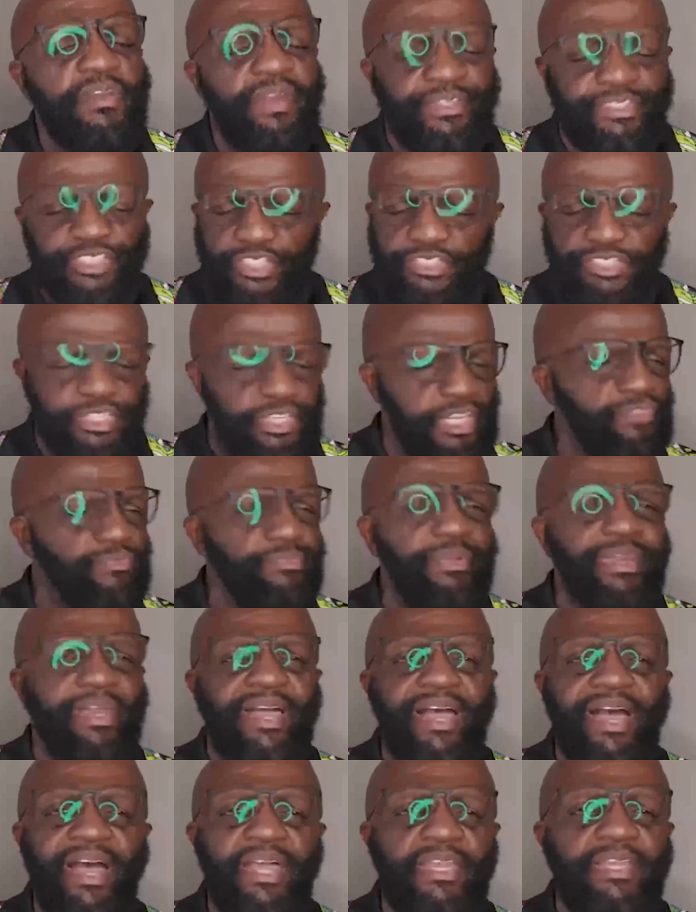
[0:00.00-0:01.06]
Just give me
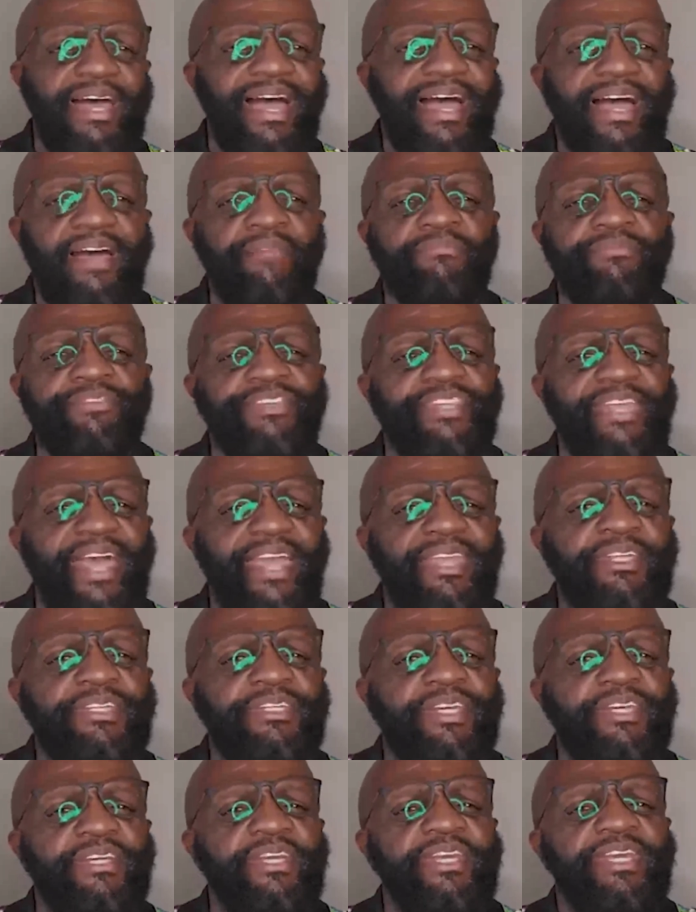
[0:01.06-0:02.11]
a holler. I'm
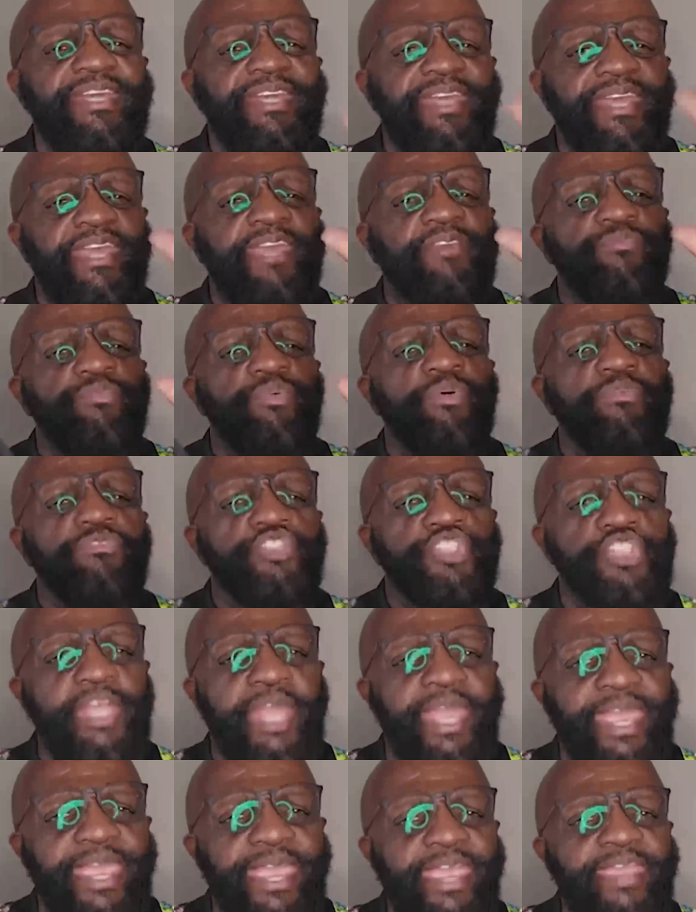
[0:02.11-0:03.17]
telling you, it will
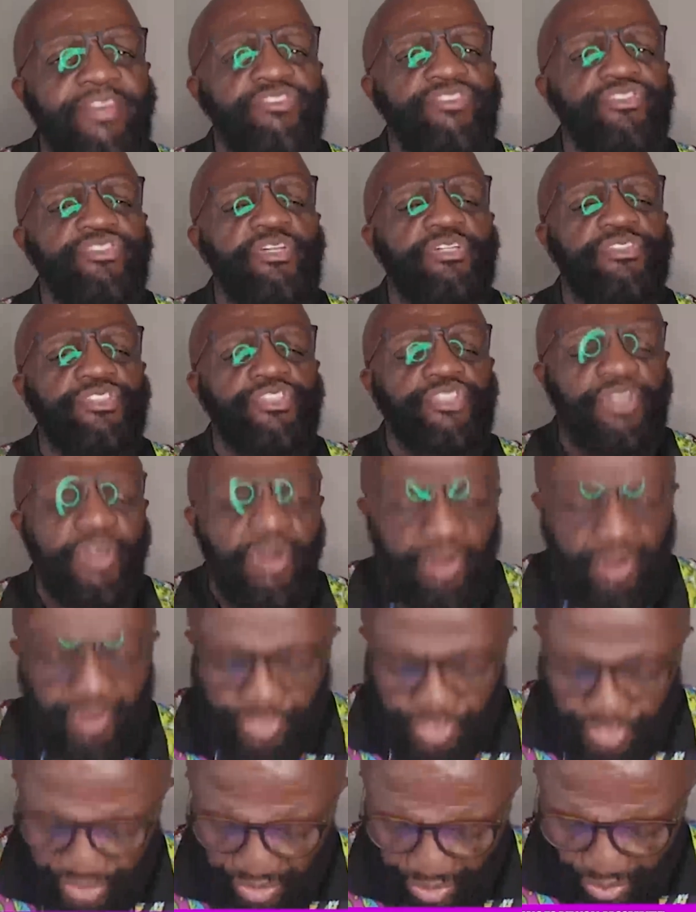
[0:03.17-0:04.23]
change your
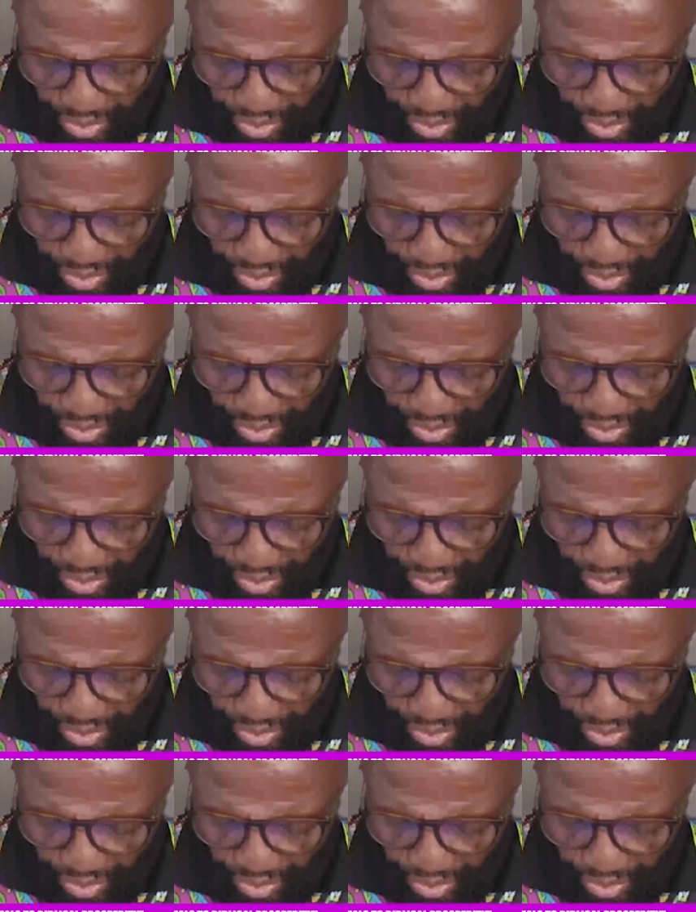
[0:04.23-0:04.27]
church.